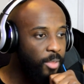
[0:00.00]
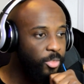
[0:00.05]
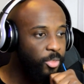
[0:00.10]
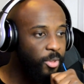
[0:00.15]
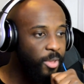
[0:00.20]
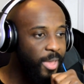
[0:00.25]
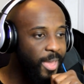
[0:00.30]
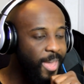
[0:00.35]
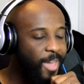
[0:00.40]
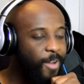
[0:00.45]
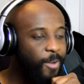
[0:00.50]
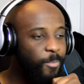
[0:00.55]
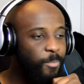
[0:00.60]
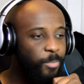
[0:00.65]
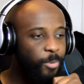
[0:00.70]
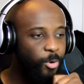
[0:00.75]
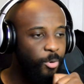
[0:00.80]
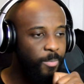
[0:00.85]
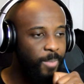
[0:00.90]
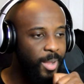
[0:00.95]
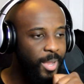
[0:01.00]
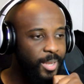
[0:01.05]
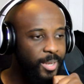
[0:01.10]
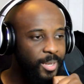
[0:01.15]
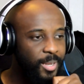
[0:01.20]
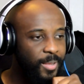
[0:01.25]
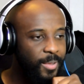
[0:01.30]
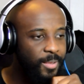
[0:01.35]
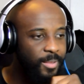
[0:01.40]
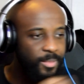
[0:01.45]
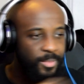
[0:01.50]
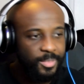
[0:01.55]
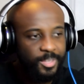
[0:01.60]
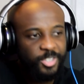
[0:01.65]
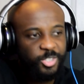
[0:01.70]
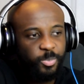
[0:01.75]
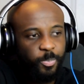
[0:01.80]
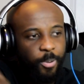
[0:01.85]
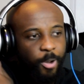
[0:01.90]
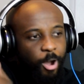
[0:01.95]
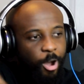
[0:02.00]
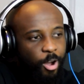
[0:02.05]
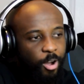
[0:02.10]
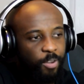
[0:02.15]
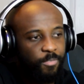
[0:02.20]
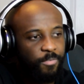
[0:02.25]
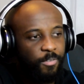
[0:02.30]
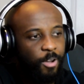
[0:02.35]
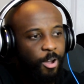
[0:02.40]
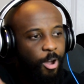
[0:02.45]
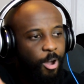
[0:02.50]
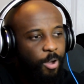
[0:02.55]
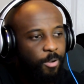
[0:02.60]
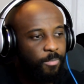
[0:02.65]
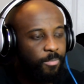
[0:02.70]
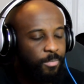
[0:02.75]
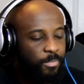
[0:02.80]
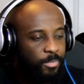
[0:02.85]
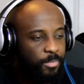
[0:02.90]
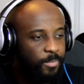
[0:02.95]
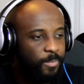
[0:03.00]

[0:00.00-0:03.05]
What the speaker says: The elbow, man. This part of the arm.